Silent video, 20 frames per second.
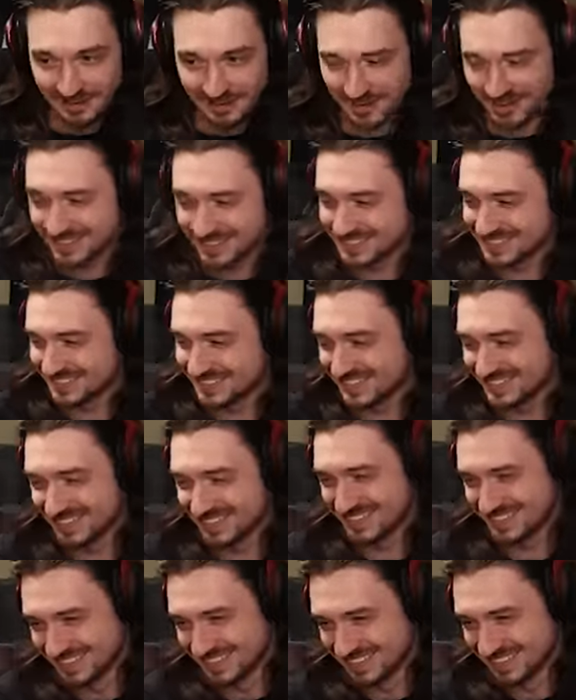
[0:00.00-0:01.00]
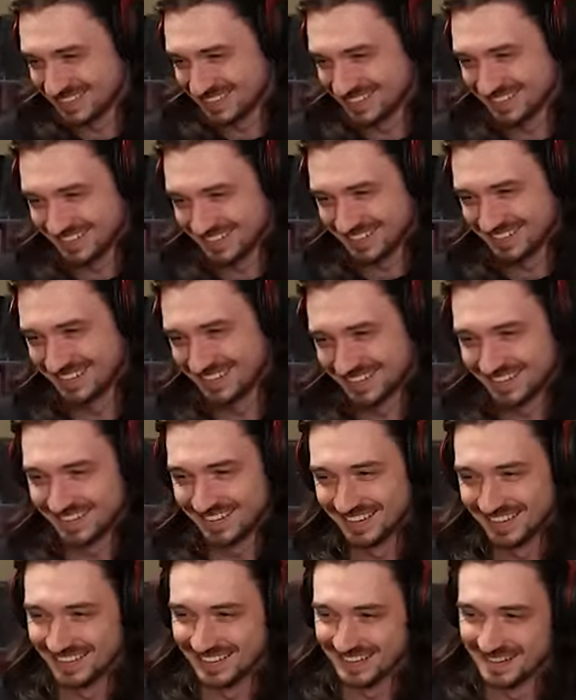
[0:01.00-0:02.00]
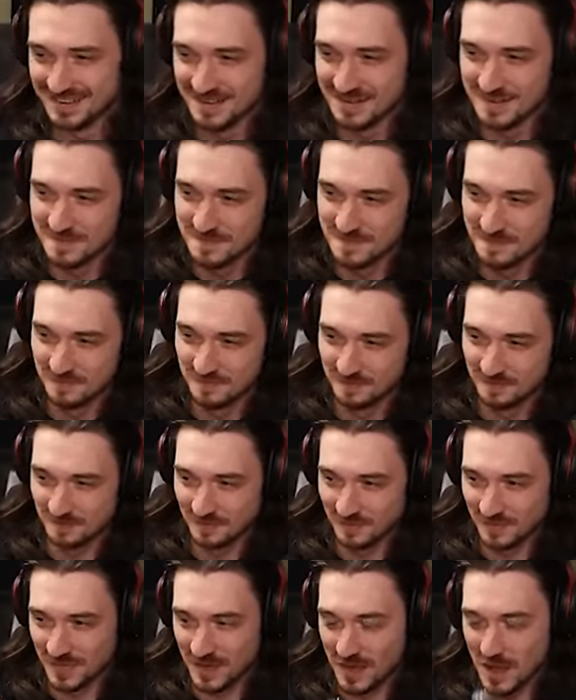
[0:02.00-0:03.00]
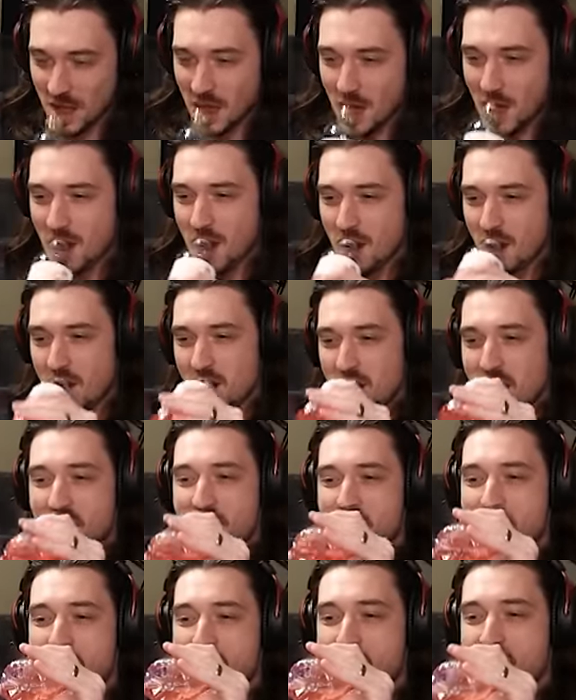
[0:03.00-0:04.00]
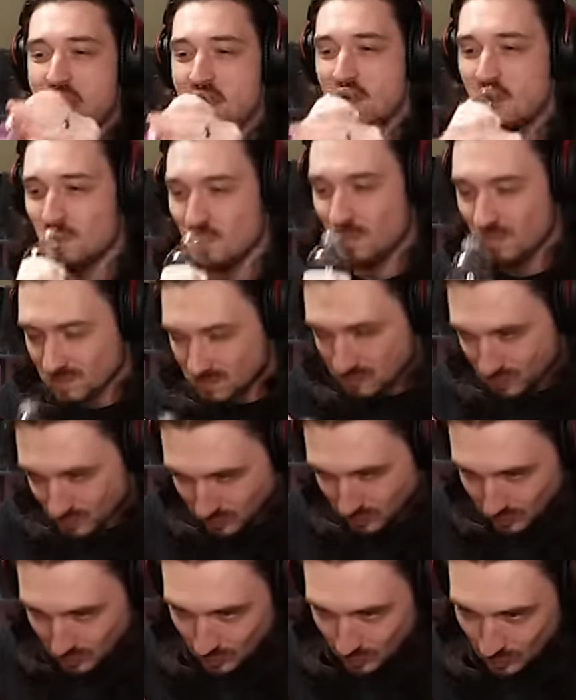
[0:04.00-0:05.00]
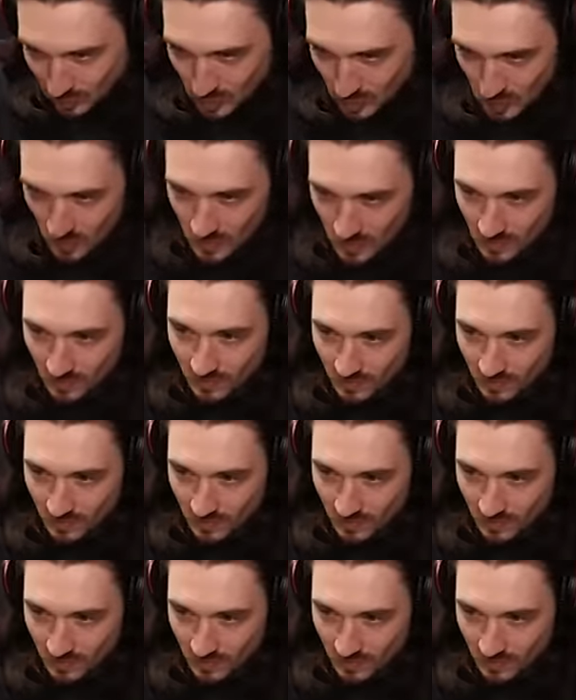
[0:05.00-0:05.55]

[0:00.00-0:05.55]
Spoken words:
[no speech]